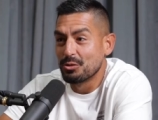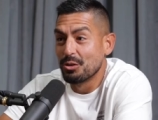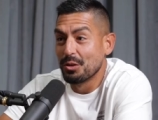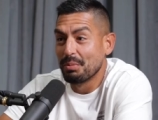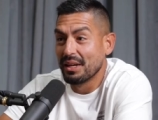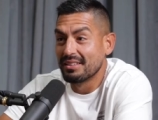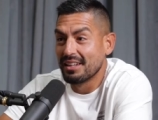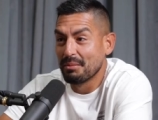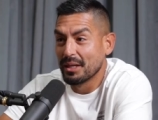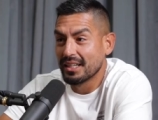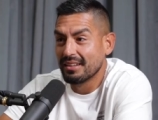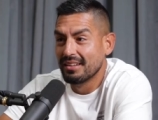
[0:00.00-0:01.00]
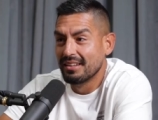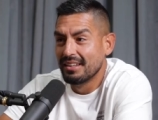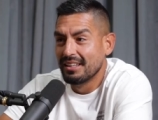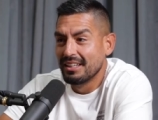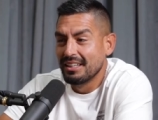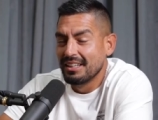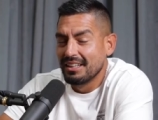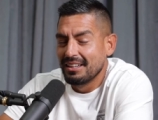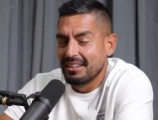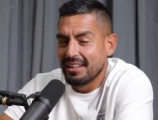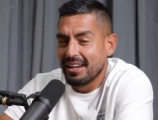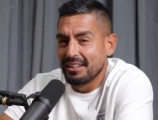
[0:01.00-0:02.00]
So during the pandemic,
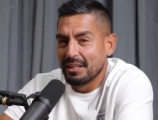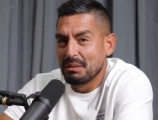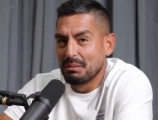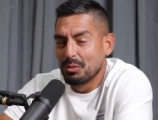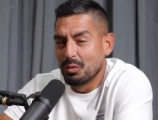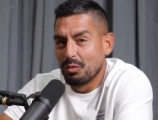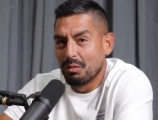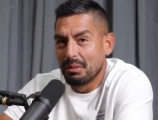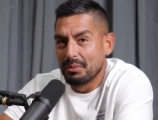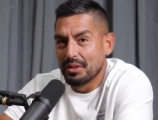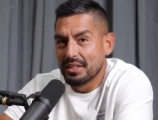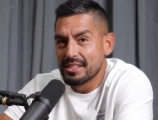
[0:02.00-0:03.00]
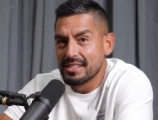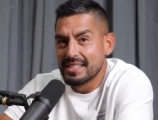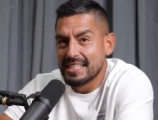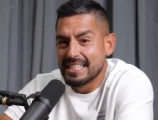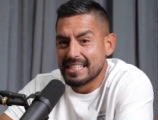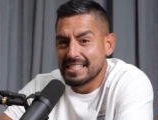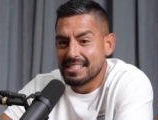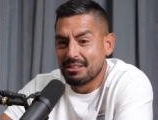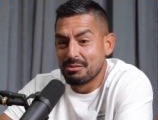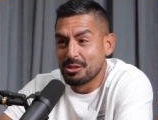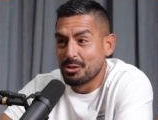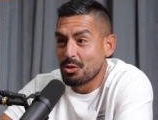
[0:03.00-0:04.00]
the LA people will remember this is
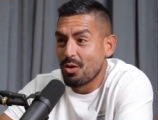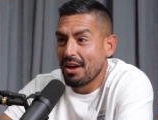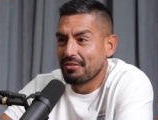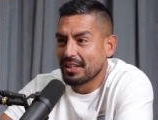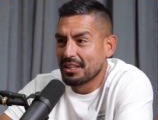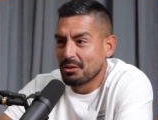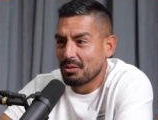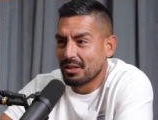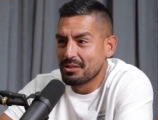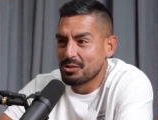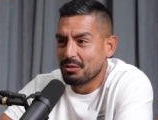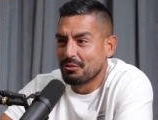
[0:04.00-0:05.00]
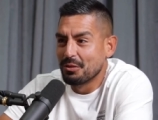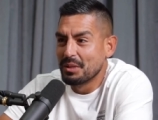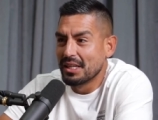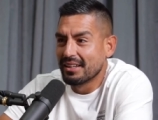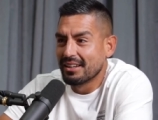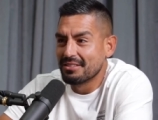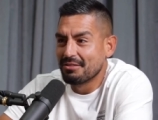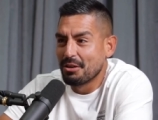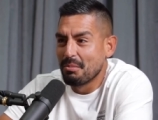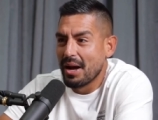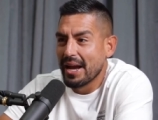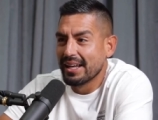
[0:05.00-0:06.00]
there was no traffic anywhere, and so for me to get
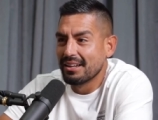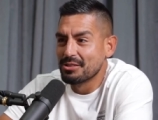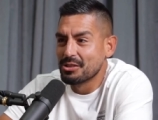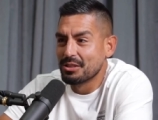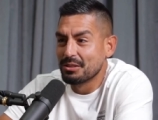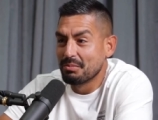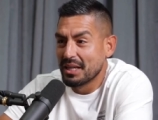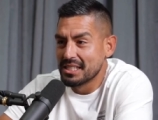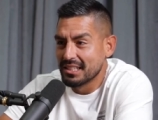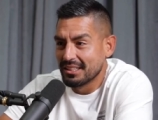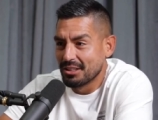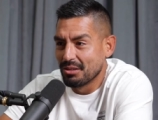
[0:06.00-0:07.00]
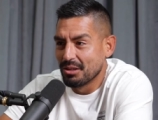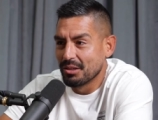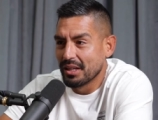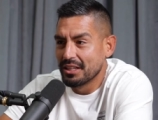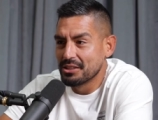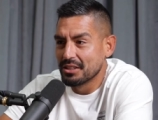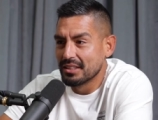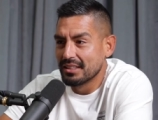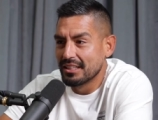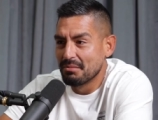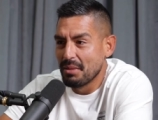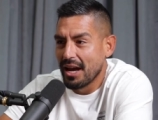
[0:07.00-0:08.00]
from my house to basically your
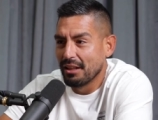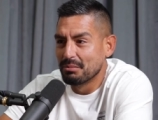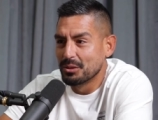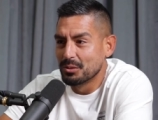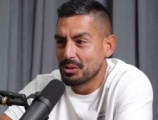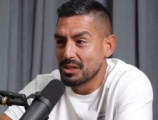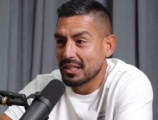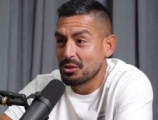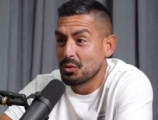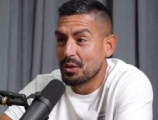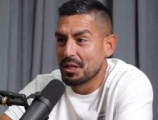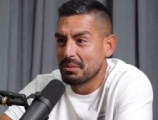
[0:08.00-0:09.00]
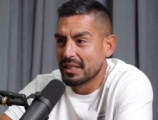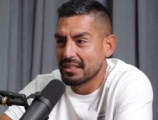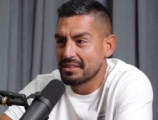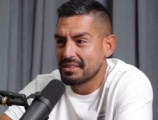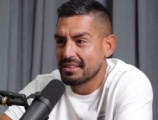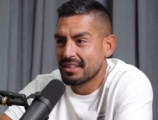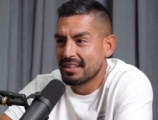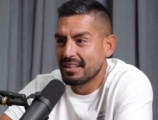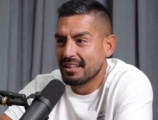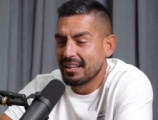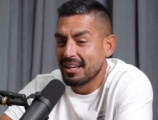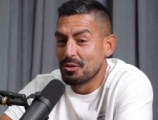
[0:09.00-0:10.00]
location in Malibu was like 20 minutes,
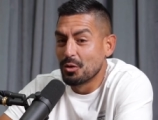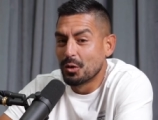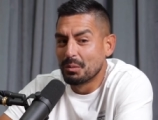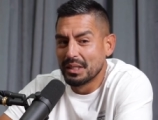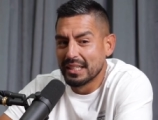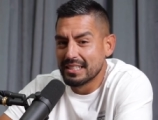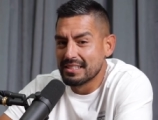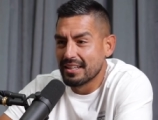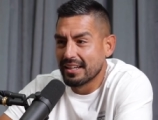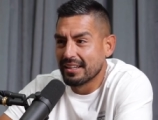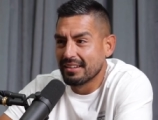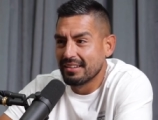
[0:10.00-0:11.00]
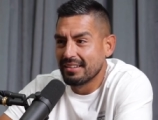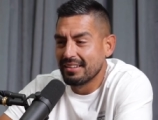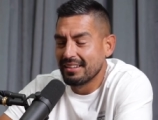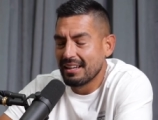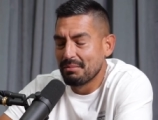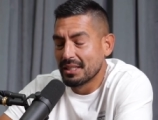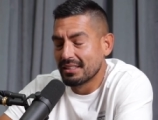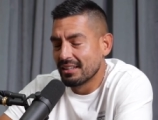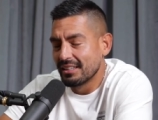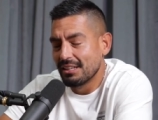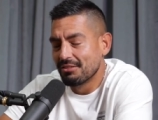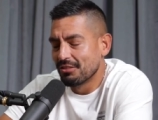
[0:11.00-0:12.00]
and normally it's like. I
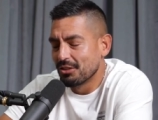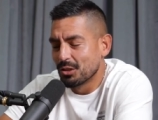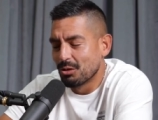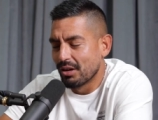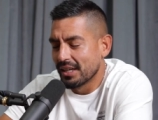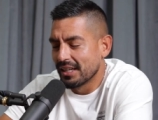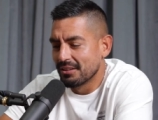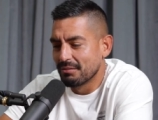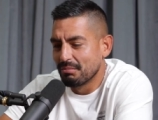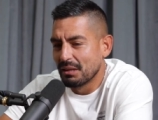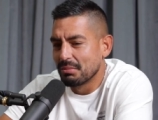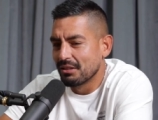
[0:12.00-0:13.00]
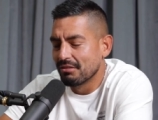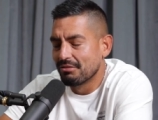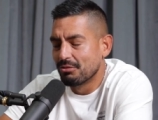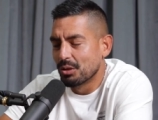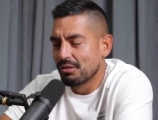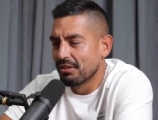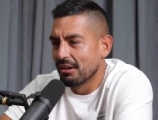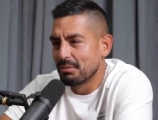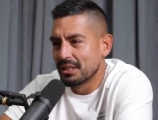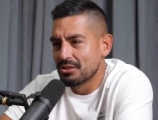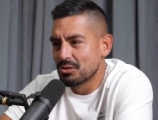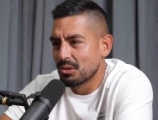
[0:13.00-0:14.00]
mean, even if you go right now, it might be 45
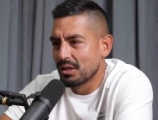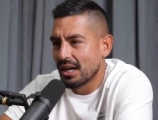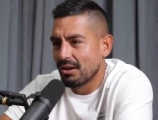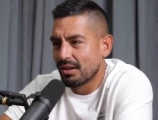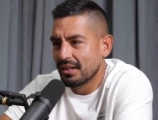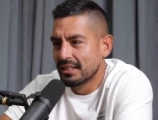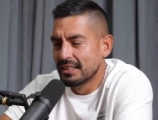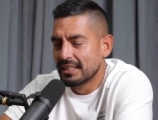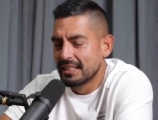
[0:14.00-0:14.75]
minutes to an hour.